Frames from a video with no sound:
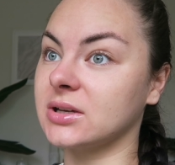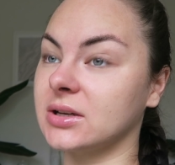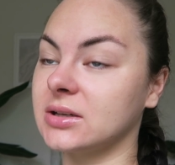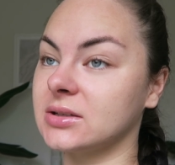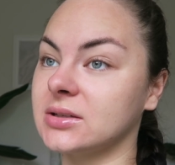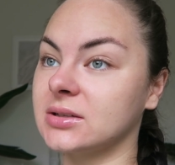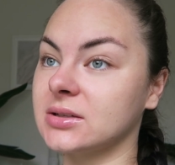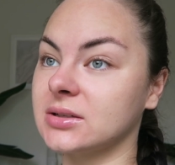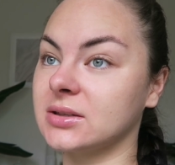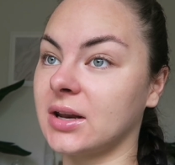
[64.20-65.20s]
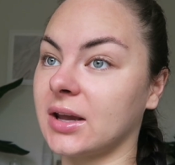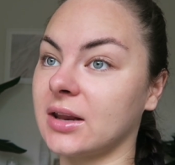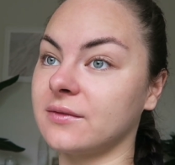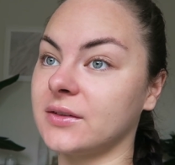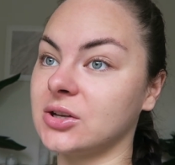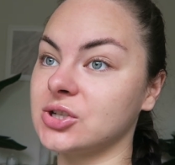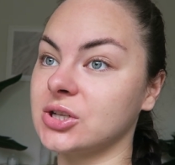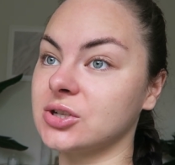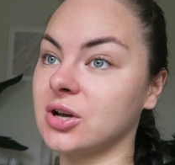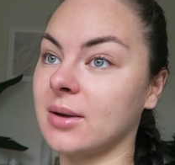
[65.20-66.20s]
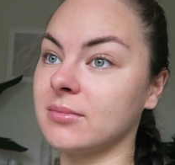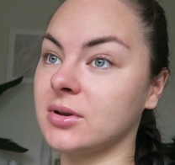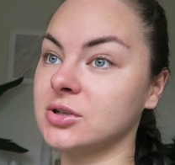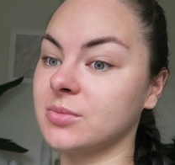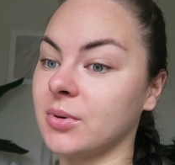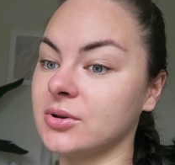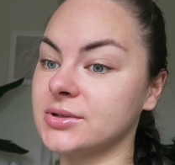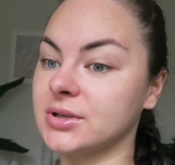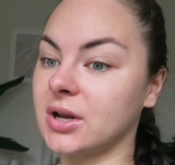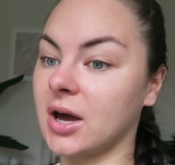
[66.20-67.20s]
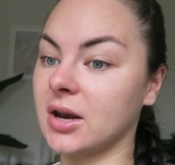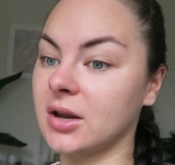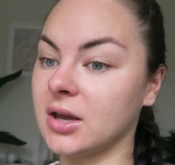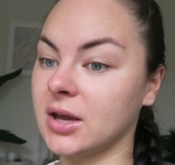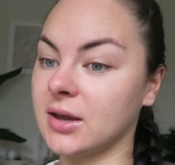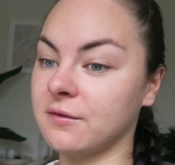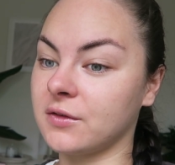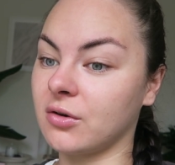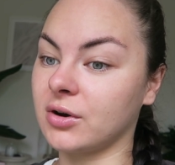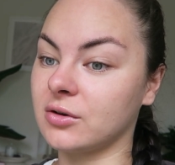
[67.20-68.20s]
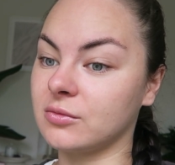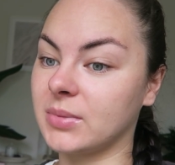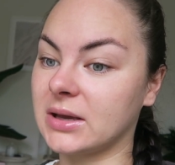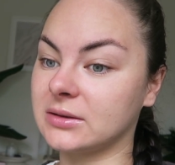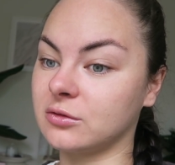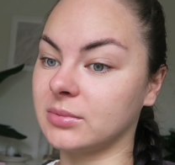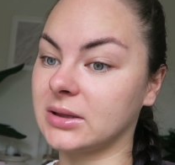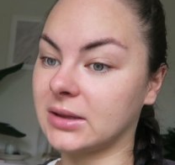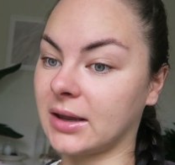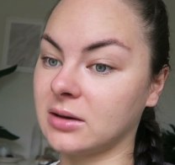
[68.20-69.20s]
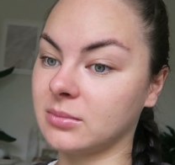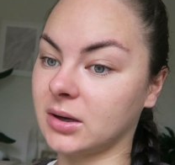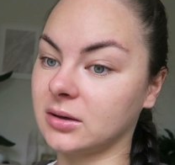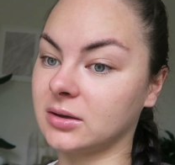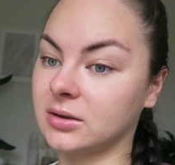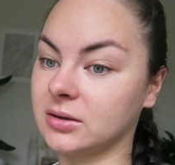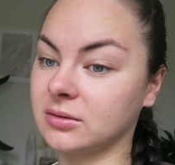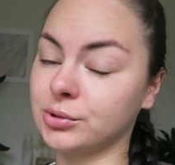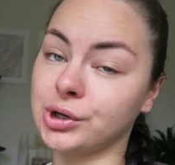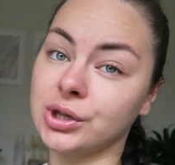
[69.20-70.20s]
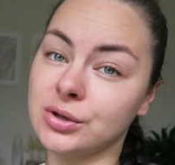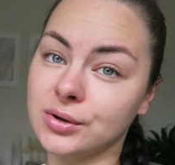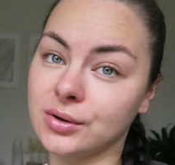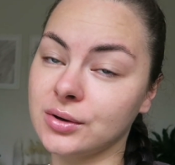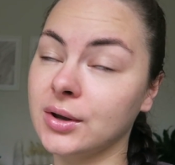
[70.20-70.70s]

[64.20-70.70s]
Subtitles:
that I get it finished in time to post tonight. If not, it'll be a little bit late, but what can you do?